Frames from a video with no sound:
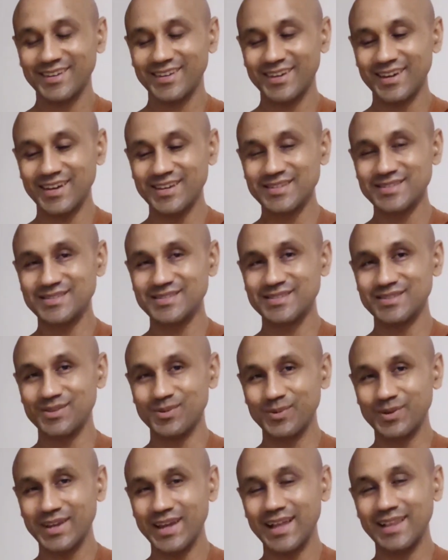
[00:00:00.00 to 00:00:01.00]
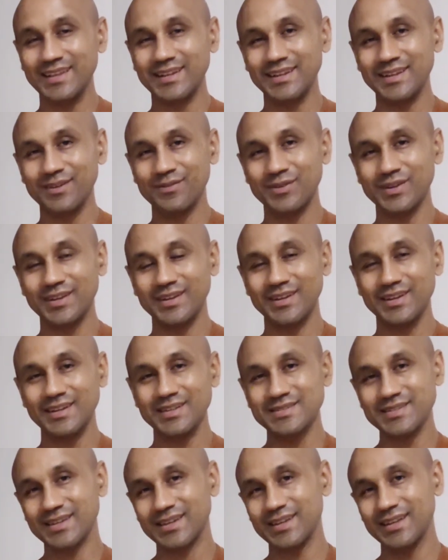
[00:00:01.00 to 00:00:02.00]
because the reality of it
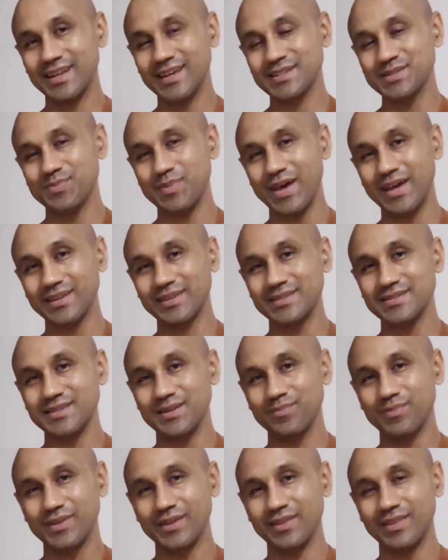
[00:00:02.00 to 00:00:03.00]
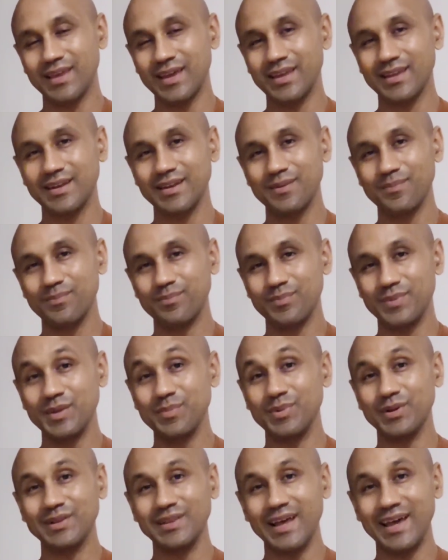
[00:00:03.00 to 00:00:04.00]
is it connects back to something that
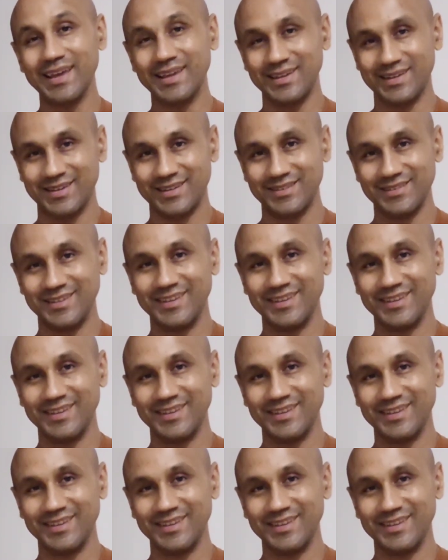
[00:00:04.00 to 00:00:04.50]
people like.